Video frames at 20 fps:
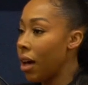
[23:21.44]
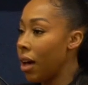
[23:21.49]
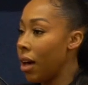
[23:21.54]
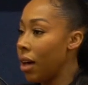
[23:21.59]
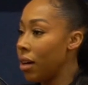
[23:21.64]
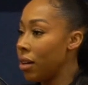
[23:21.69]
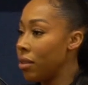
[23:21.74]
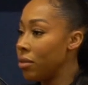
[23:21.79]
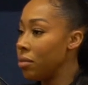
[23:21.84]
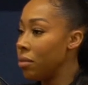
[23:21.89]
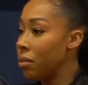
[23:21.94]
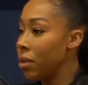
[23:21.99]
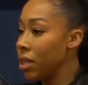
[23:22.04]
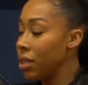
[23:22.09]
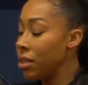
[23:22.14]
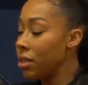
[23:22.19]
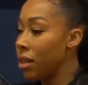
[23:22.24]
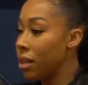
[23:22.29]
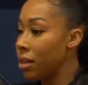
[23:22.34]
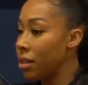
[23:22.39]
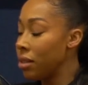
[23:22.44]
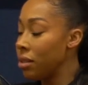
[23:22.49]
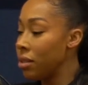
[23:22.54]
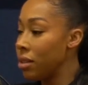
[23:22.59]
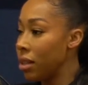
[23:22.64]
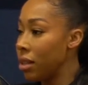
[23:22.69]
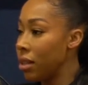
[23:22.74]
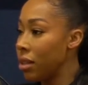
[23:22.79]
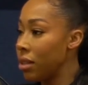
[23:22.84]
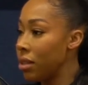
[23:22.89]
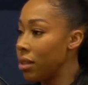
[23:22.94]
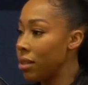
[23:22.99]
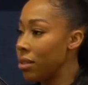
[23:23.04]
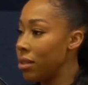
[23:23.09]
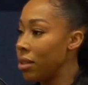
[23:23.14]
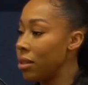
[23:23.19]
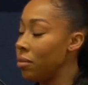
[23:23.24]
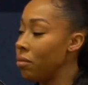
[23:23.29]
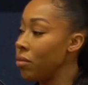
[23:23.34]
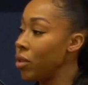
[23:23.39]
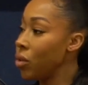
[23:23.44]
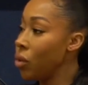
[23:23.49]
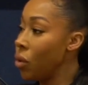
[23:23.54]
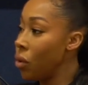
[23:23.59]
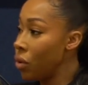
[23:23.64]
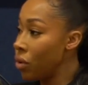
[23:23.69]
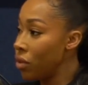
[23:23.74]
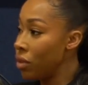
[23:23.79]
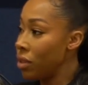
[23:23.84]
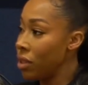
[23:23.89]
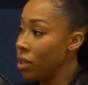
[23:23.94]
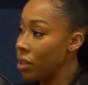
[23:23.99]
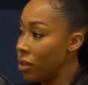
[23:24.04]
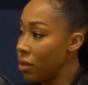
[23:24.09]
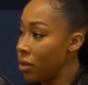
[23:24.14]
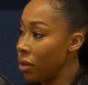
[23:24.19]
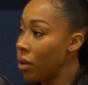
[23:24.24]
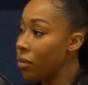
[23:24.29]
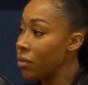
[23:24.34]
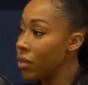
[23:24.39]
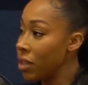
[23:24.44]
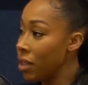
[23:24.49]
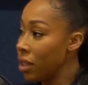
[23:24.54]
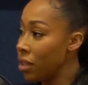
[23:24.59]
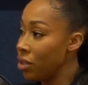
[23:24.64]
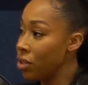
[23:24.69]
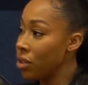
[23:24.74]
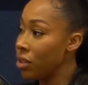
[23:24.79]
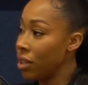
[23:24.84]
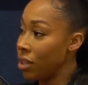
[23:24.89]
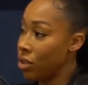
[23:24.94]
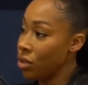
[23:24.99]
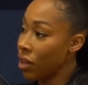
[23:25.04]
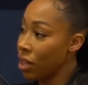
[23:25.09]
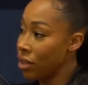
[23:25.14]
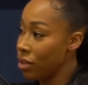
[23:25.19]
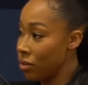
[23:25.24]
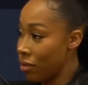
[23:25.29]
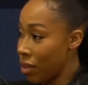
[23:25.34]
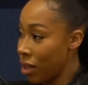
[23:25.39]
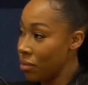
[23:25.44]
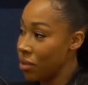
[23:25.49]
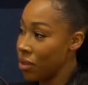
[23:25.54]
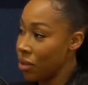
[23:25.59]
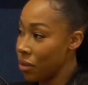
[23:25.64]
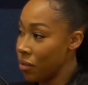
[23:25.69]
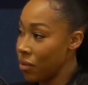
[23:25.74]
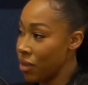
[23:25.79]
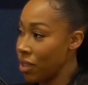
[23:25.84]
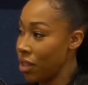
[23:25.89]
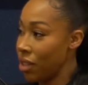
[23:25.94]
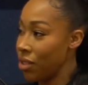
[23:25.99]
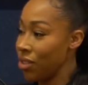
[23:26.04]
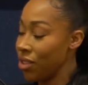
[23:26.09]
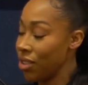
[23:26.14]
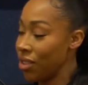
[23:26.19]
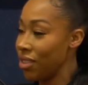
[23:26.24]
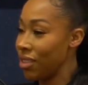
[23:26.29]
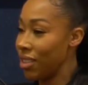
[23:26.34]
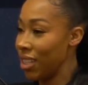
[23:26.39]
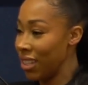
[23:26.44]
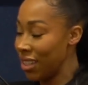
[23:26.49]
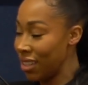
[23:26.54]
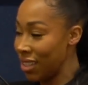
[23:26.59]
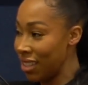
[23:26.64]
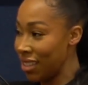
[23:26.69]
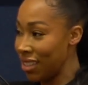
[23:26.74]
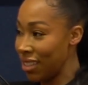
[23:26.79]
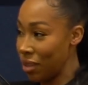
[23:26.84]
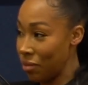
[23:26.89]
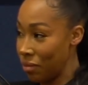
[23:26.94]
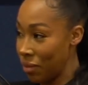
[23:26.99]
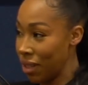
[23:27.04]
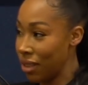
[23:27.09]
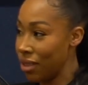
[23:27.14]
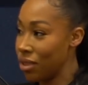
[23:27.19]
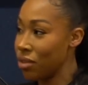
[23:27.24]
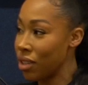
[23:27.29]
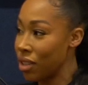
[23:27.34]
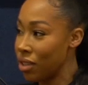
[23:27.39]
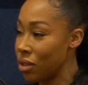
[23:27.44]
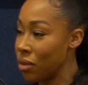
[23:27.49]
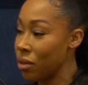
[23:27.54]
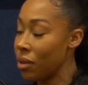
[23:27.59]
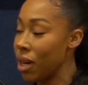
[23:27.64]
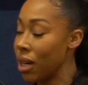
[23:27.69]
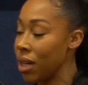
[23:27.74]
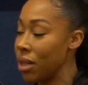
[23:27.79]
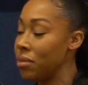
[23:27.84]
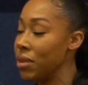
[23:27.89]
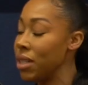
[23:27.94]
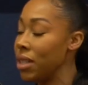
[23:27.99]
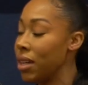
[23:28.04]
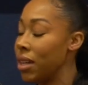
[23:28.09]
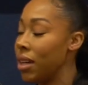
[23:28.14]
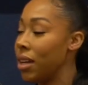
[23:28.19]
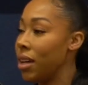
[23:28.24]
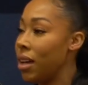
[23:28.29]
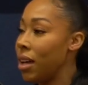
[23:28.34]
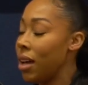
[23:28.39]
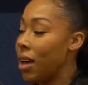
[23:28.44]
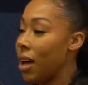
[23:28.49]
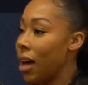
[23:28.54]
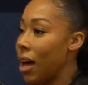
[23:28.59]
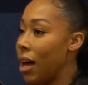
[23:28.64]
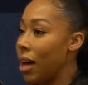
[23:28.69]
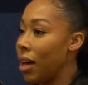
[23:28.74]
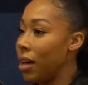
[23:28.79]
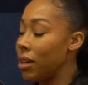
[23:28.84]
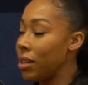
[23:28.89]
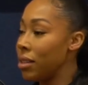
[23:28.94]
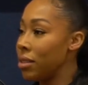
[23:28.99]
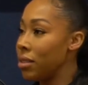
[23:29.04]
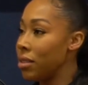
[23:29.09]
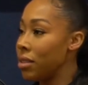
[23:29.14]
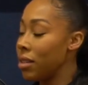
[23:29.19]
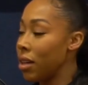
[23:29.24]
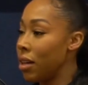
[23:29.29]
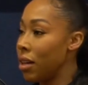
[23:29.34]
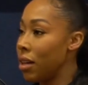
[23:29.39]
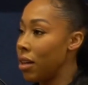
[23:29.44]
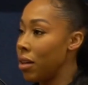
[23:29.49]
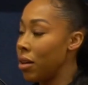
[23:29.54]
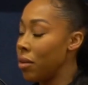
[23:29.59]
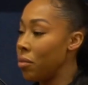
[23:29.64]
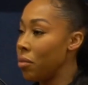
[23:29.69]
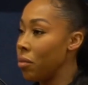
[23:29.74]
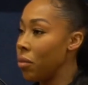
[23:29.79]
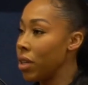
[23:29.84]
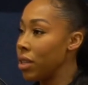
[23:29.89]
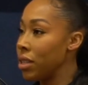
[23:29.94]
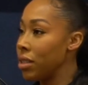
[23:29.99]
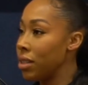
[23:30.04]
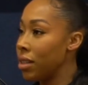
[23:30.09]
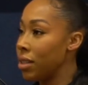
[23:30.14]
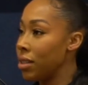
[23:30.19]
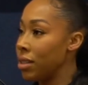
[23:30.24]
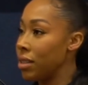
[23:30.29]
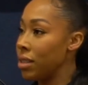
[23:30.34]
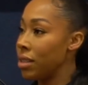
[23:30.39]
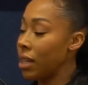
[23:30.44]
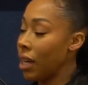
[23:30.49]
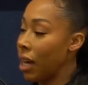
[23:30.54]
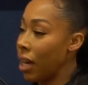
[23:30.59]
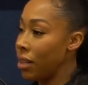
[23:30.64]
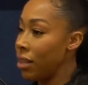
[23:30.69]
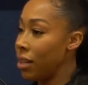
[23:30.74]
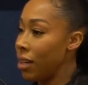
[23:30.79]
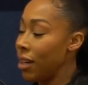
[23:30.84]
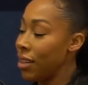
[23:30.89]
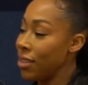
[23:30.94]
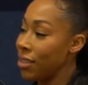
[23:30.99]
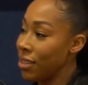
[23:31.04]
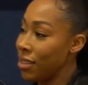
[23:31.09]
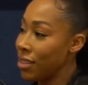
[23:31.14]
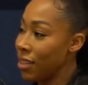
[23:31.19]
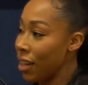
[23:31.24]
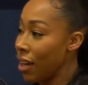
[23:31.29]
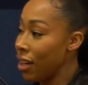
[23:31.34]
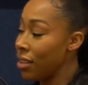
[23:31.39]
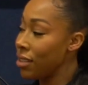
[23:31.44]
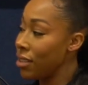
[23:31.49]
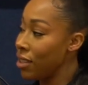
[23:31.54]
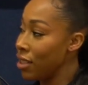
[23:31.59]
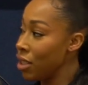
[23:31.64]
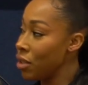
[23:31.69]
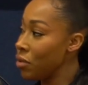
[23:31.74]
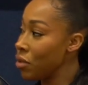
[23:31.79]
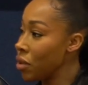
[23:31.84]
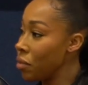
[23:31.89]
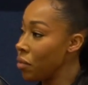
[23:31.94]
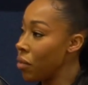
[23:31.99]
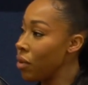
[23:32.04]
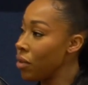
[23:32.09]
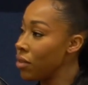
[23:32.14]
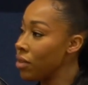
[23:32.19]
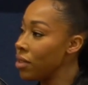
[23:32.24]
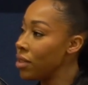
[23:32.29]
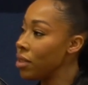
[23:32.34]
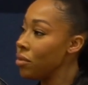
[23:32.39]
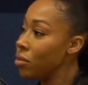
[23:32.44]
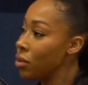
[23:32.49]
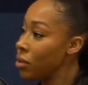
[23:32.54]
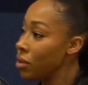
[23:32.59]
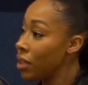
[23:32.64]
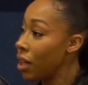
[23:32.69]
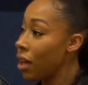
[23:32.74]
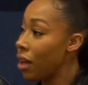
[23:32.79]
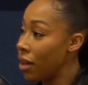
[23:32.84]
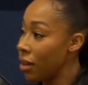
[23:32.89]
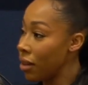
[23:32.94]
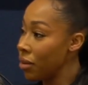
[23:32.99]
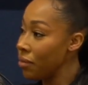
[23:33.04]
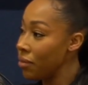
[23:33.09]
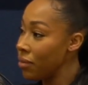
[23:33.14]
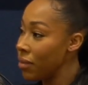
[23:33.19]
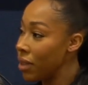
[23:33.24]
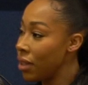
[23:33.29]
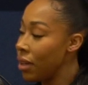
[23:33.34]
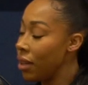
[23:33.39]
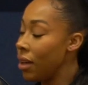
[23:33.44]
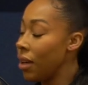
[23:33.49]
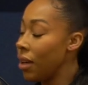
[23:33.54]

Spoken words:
And what it does is it records the conversation, it transcribes the conversation. He sees it being transcribed. And what it does is it analyzes the candidate's response in real time.